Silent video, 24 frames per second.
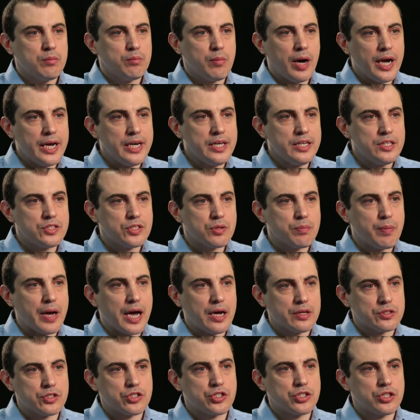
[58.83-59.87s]
Mining is
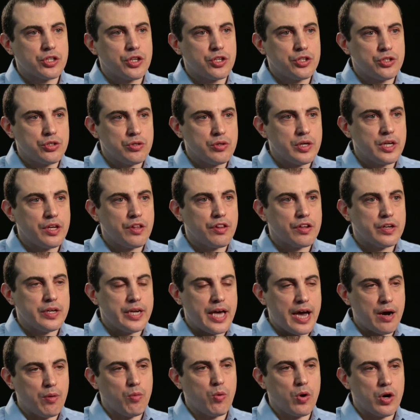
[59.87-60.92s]
about securing the
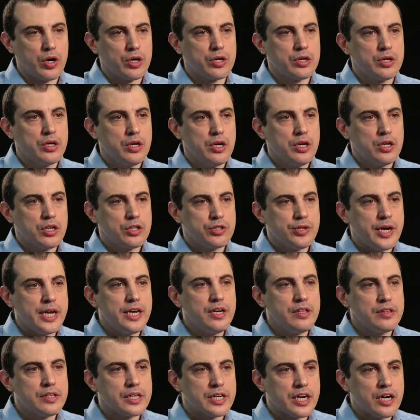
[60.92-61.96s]
network.
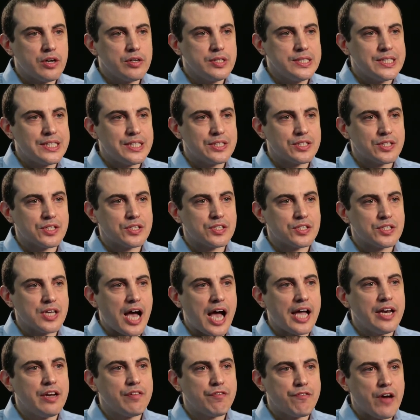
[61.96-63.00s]
Creating the currency is a
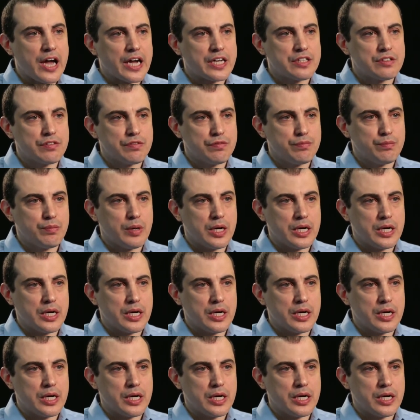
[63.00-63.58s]
side effect of